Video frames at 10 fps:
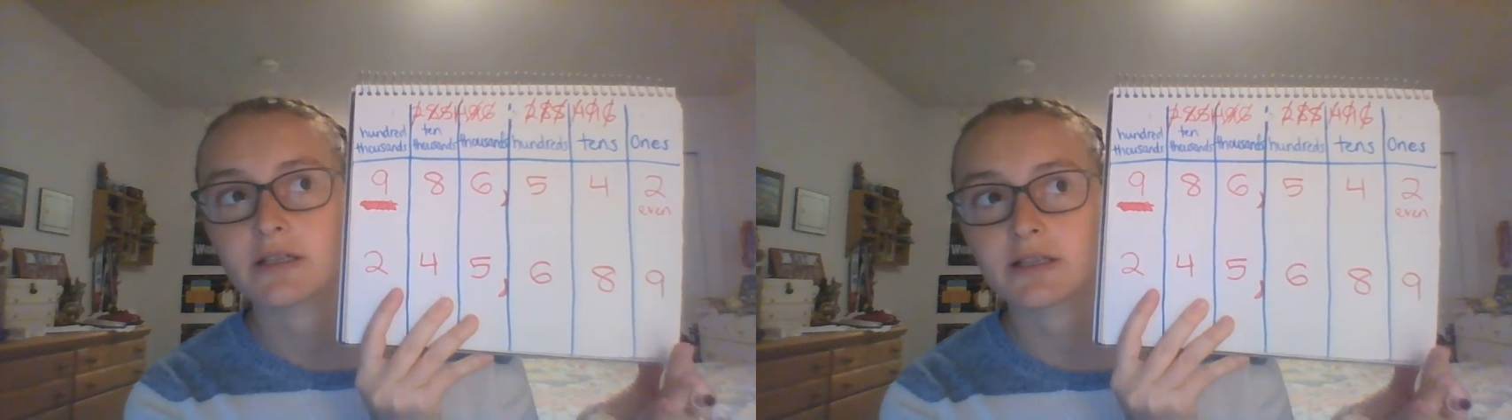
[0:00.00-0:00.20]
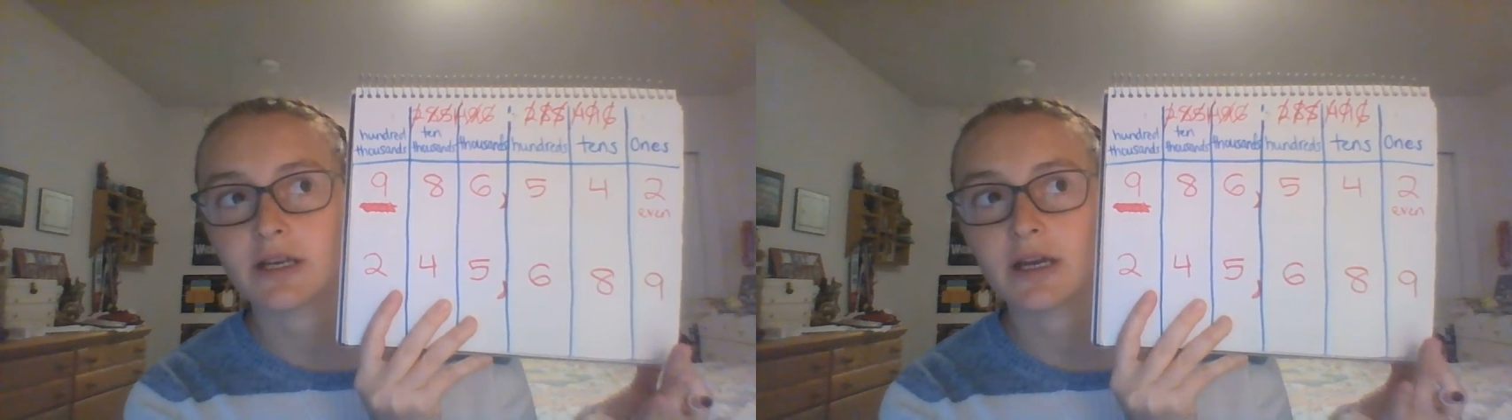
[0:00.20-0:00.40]

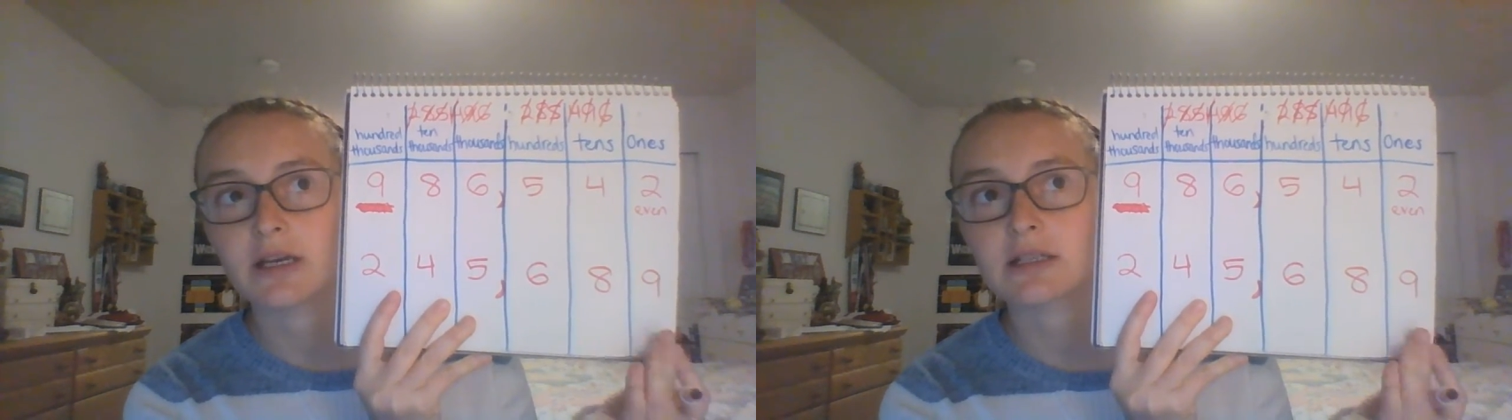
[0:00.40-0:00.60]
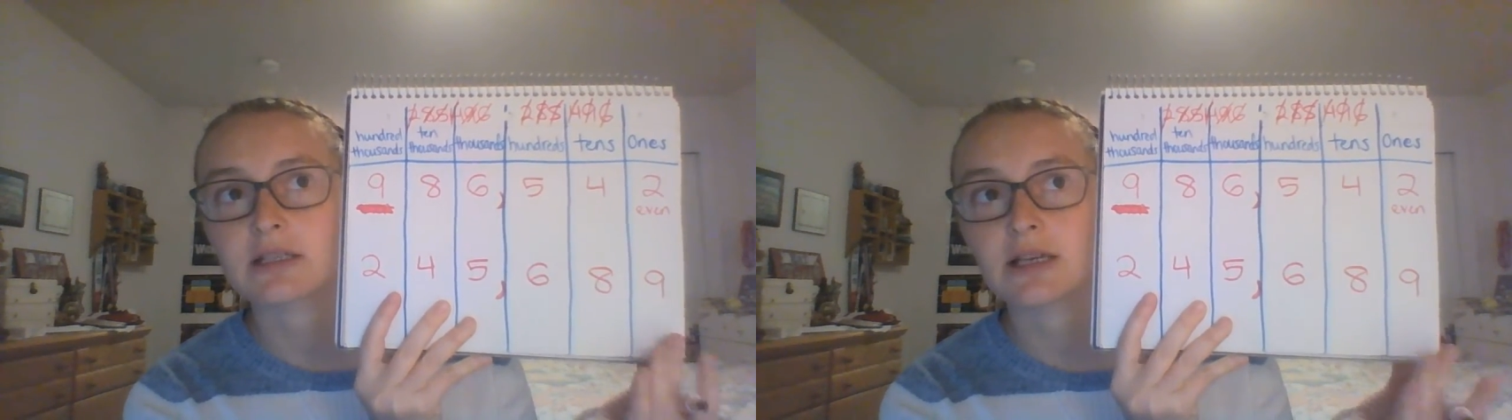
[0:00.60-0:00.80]

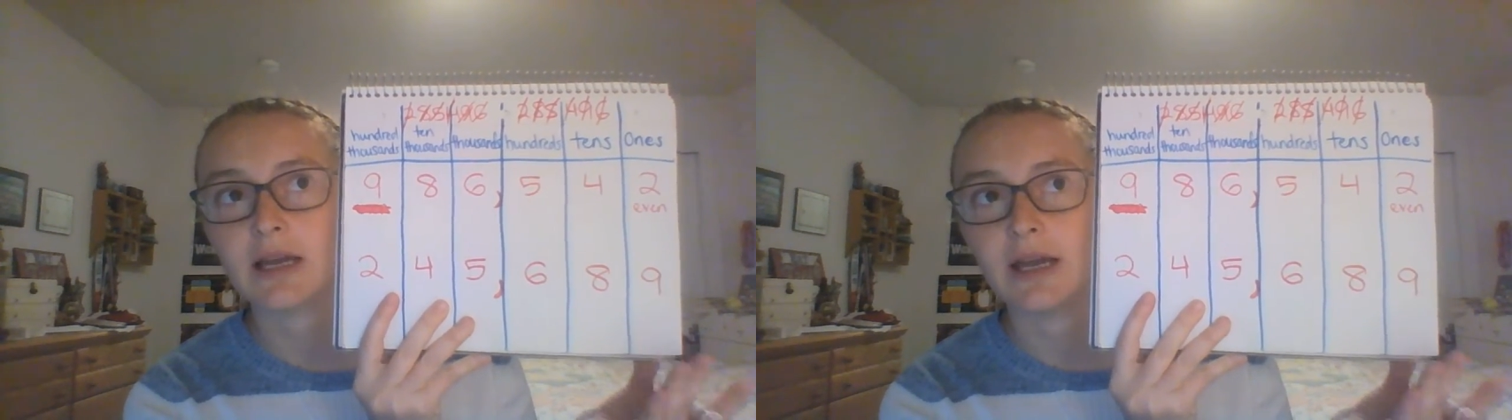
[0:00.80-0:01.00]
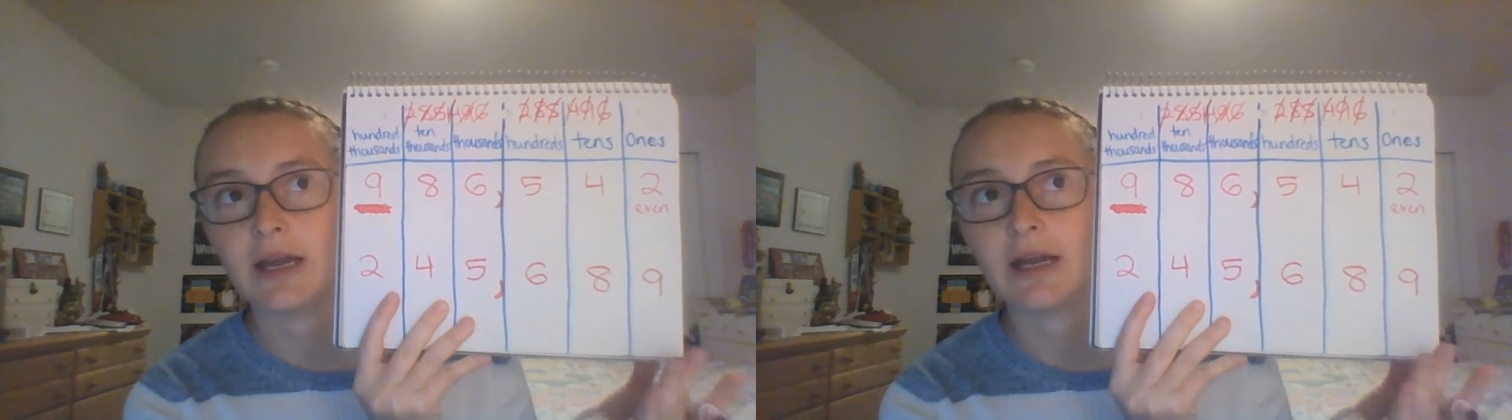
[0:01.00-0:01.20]
6,
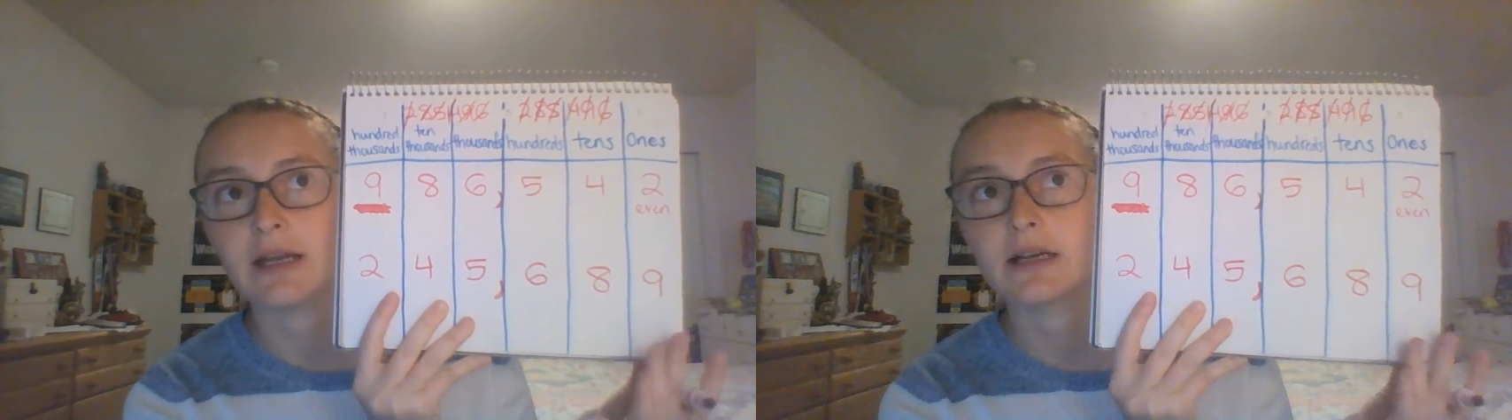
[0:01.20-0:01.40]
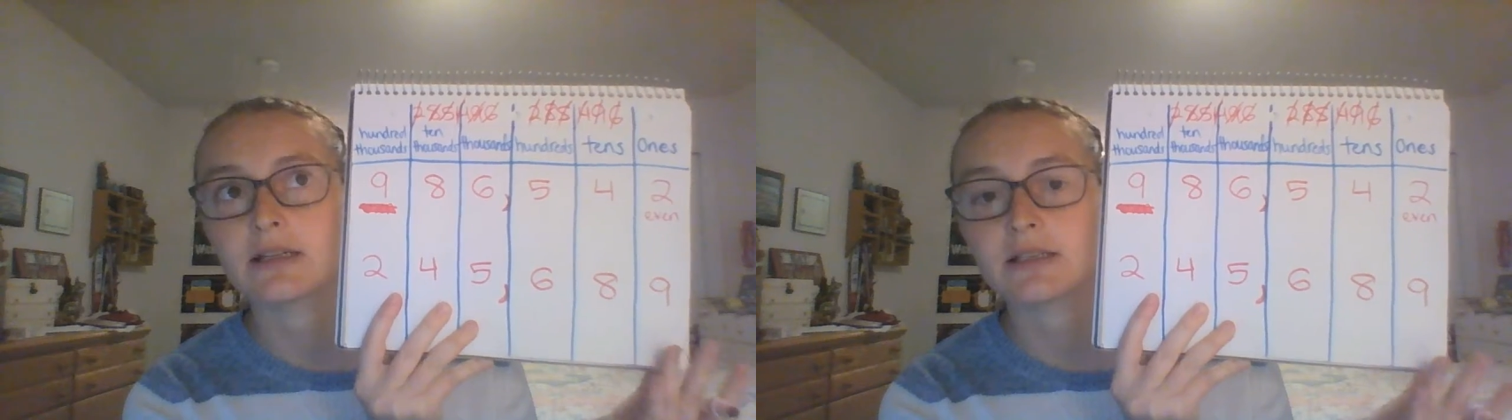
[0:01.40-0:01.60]

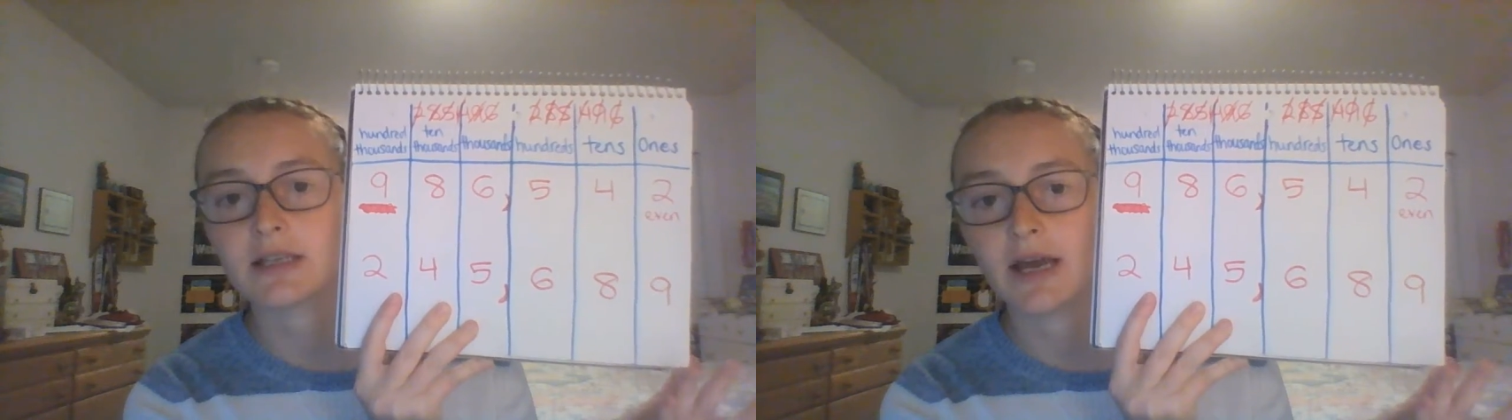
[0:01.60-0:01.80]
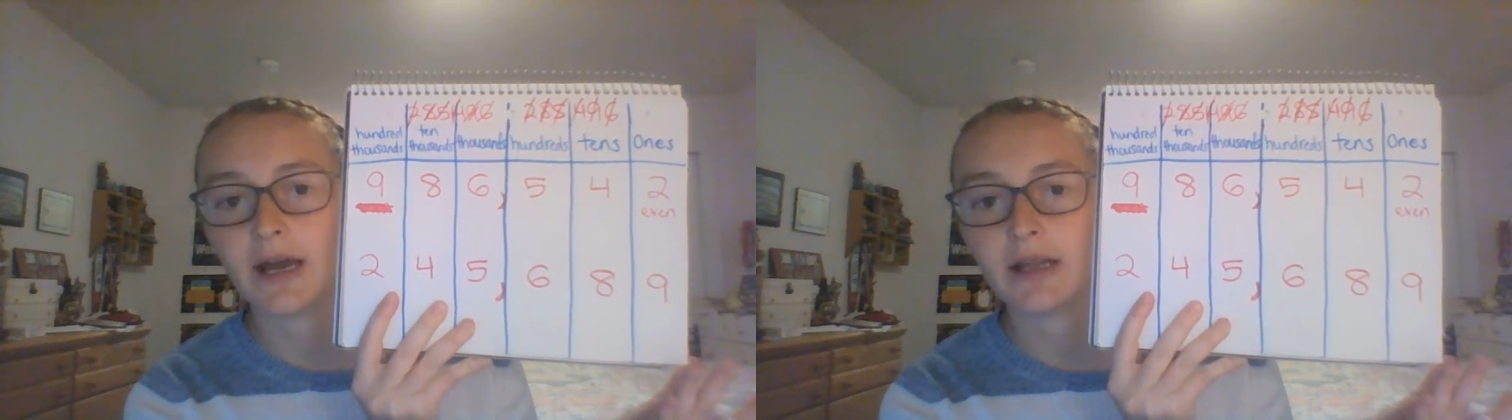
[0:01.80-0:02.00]
8,
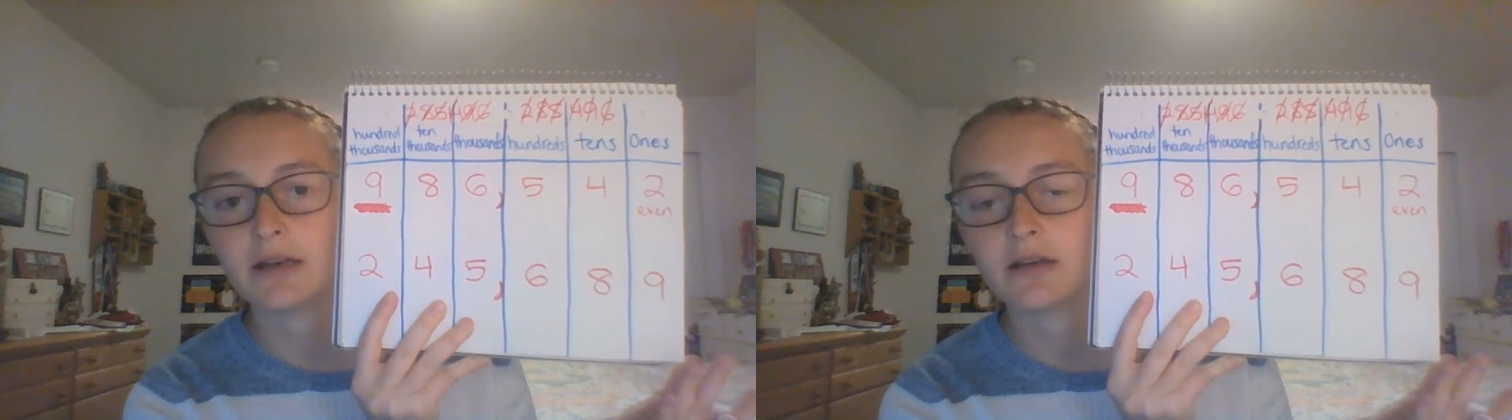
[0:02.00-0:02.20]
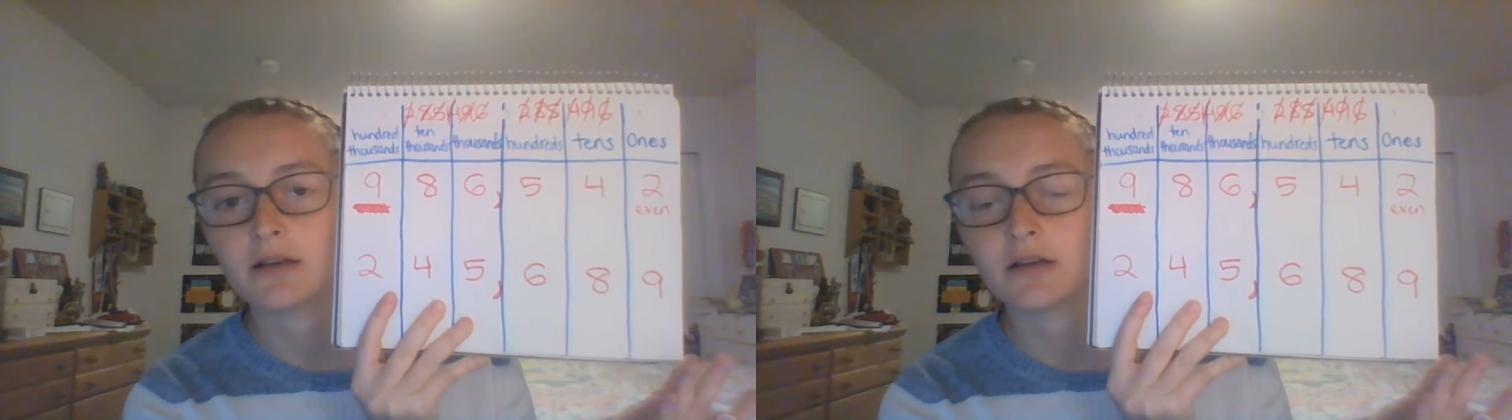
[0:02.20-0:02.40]
10.